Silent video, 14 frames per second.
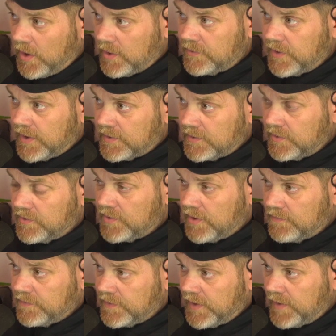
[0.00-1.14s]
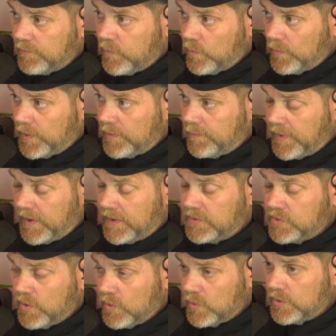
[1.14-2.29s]
contact us off of that web
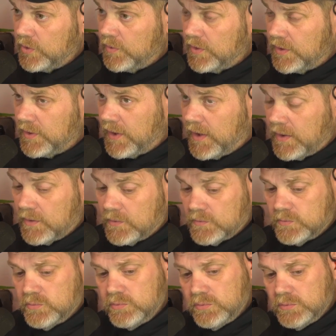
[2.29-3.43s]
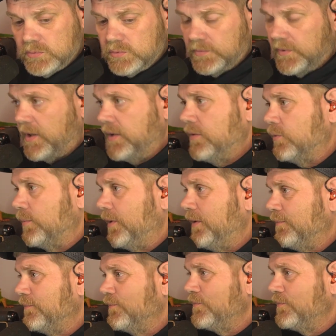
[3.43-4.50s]
page, or you can dial. Hang on a minute.